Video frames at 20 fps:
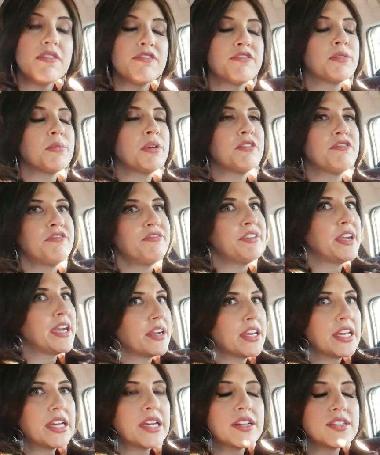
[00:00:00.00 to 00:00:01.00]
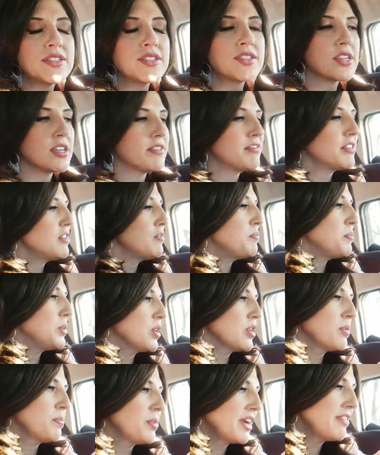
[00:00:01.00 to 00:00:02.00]
from a very conservative
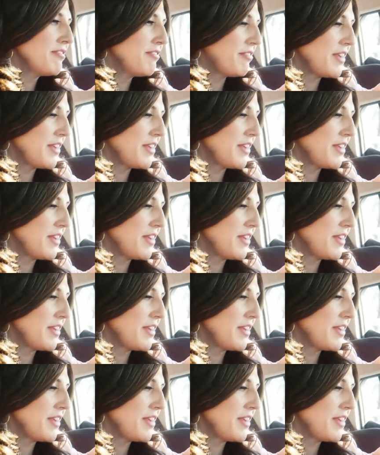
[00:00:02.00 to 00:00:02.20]
purebred